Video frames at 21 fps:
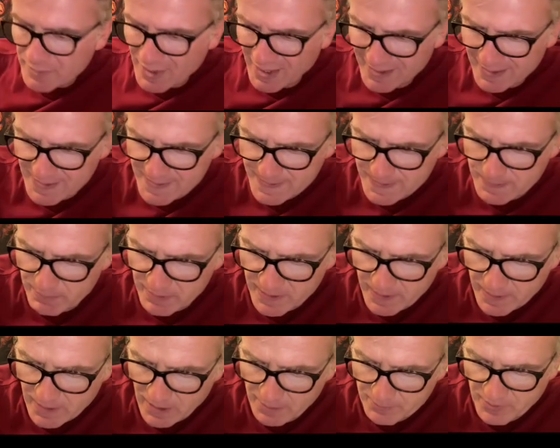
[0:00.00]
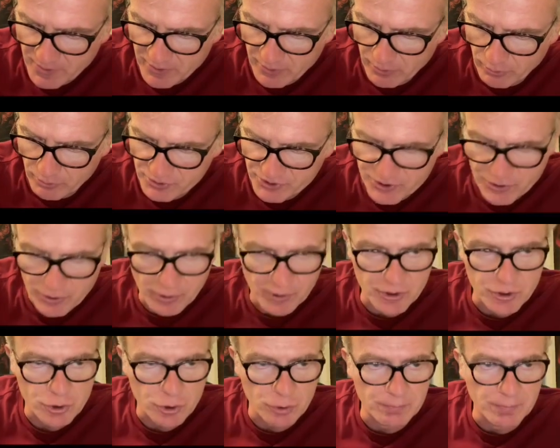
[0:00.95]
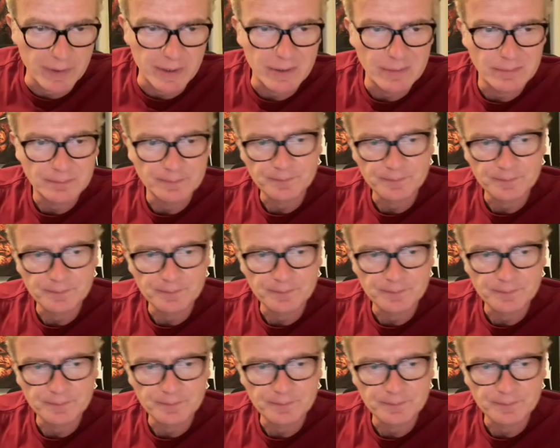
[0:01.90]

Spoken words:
I guess, to be the cop that he always thought he should be.